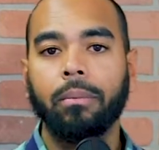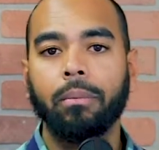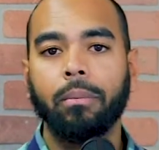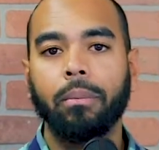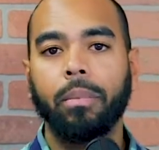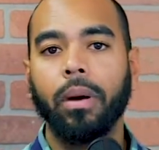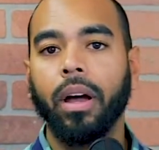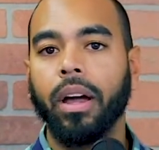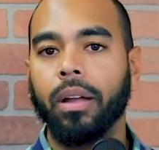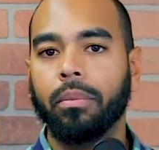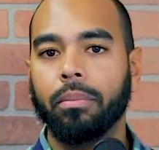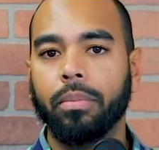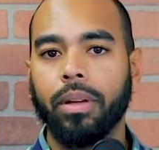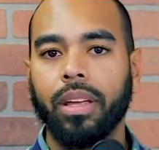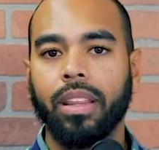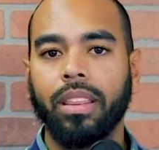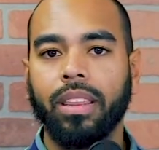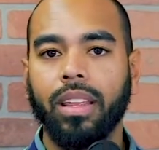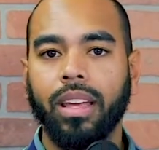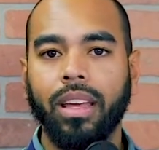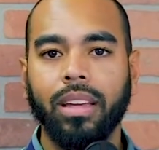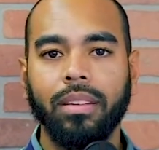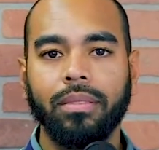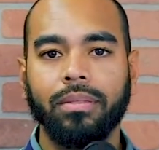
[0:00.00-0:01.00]
But big
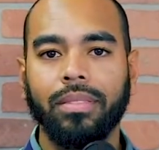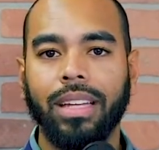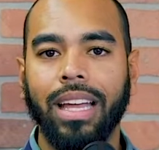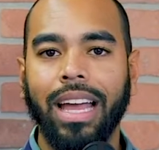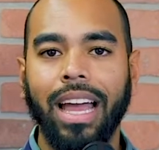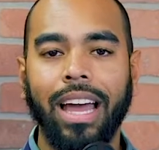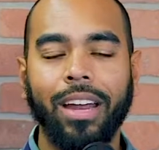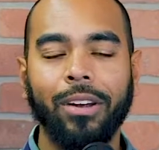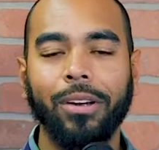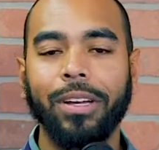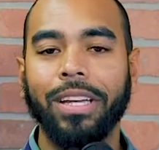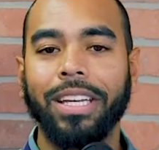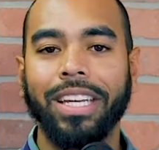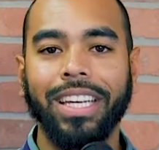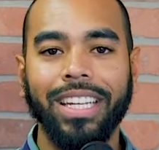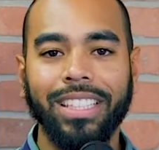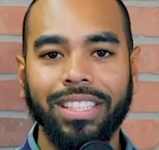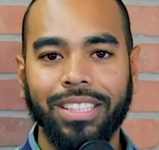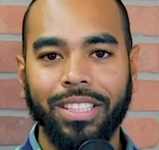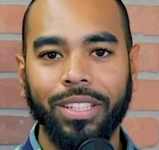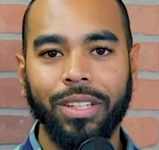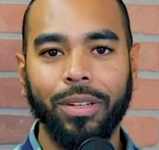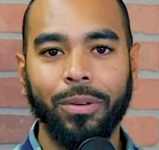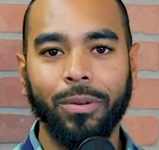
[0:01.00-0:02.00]
thing, how do I
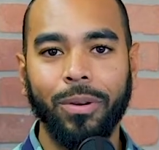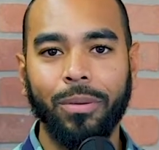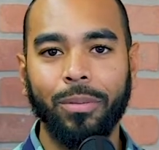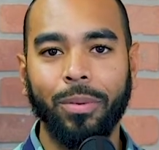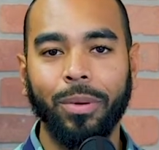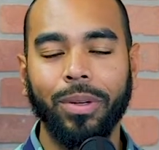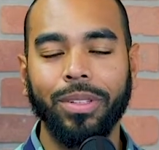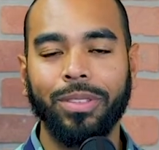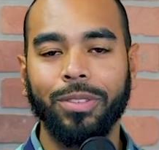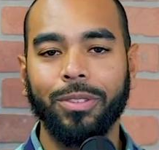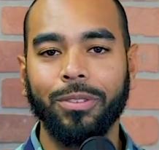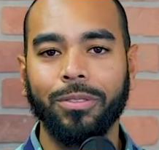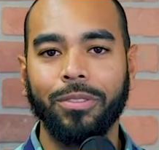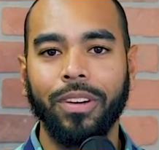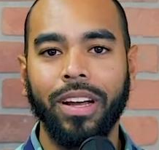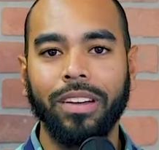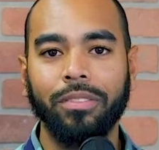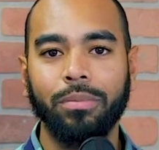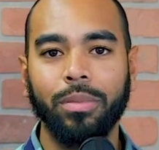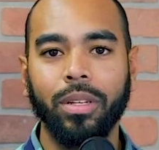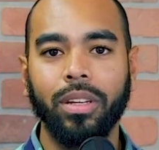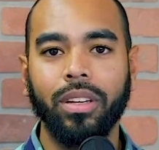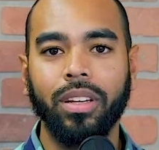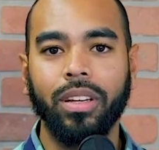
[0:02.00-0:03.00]
get to the
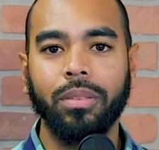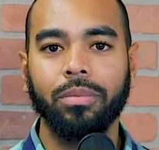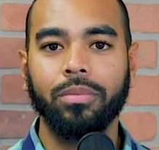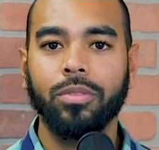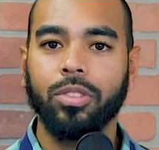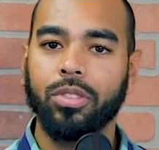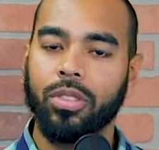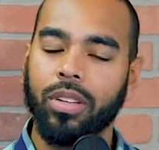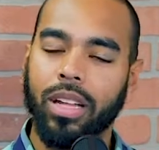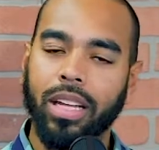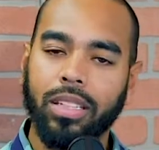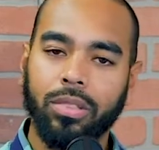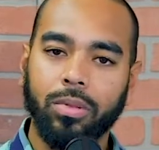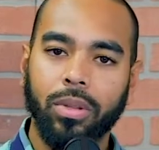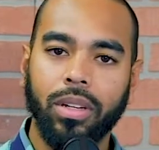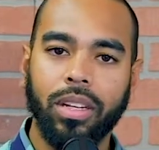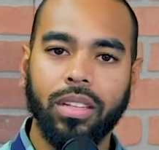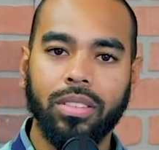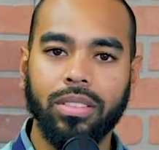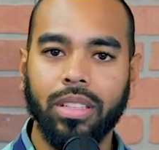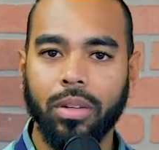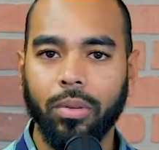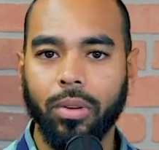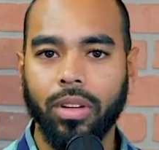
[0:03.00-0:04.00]
1.25 million? So that's what
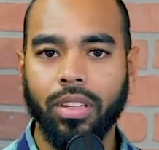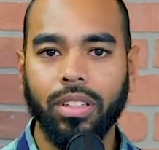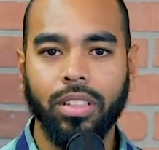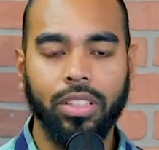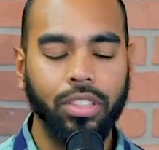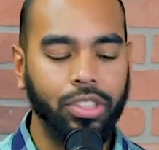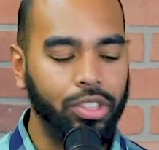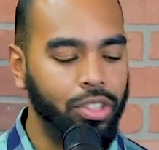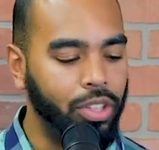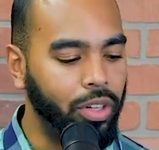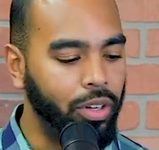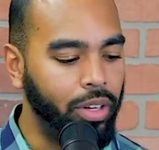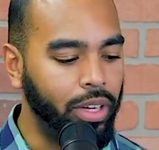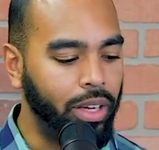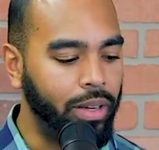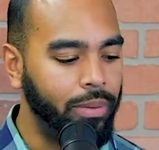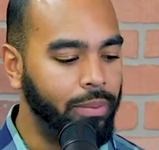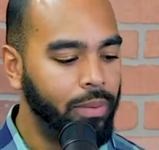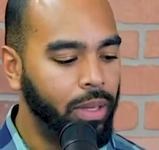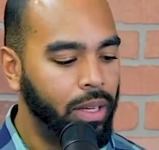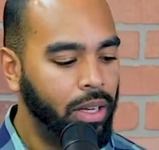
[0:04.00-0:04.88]
else I wanted to show you.